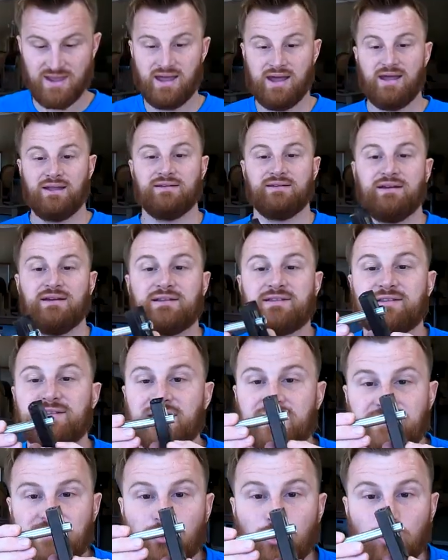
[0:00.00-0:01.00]
And it's
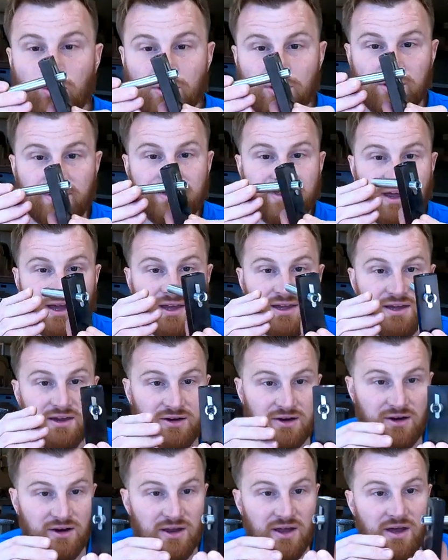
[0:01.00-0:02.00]
this cool little thing
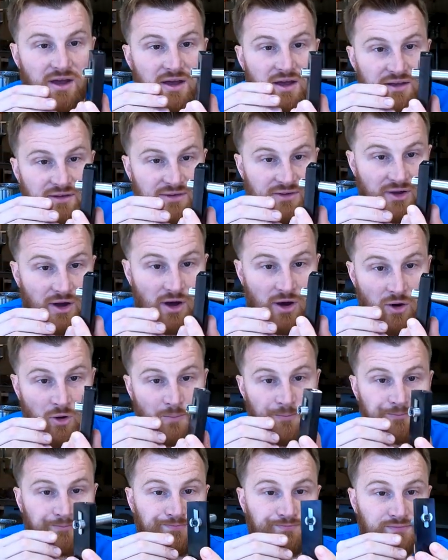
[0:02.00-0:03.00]
here.
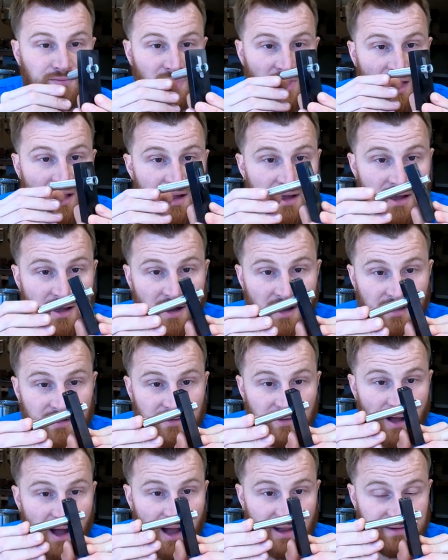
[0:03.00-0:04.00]
So
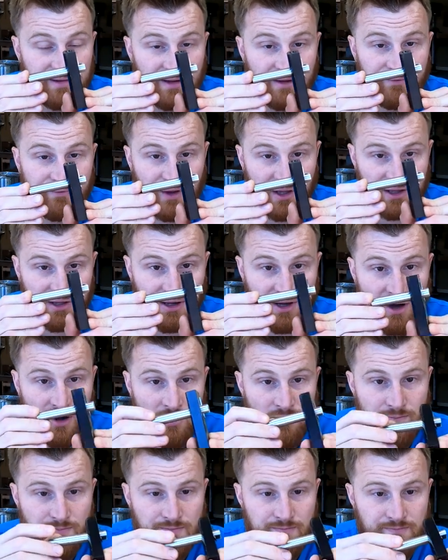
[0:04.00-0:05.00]
I did a
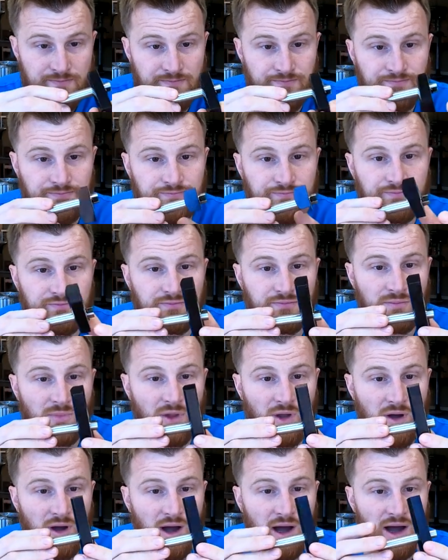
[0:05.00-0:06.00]
video,
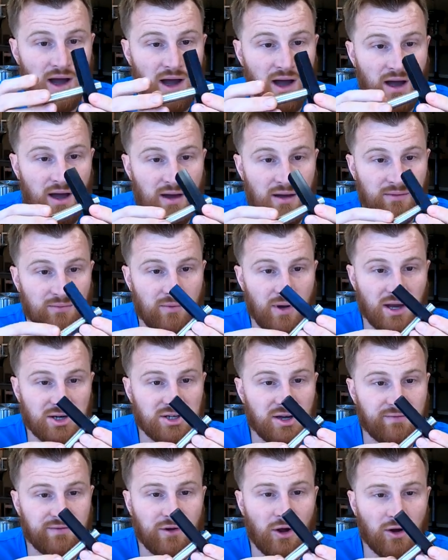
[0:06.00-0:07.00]
uh,
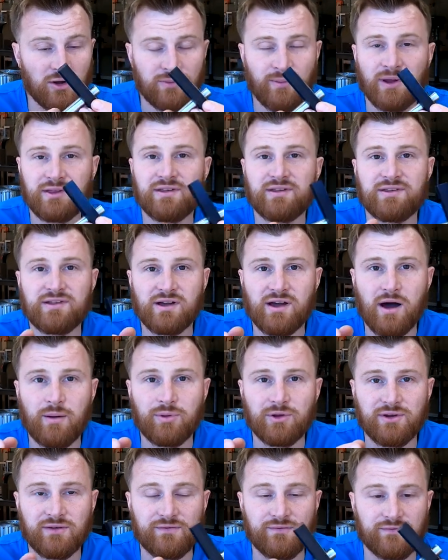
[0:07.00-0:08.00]
actually I've talked about this in a
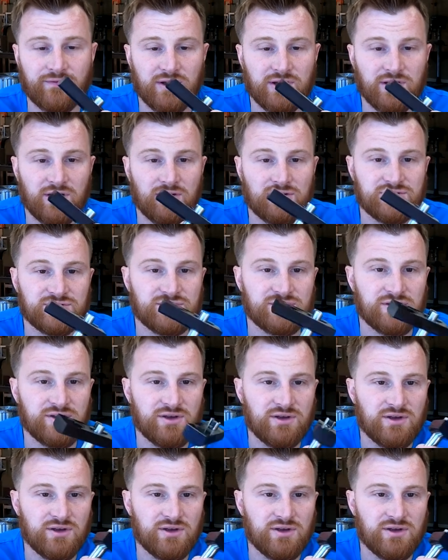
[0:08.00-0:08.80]
couple different videos,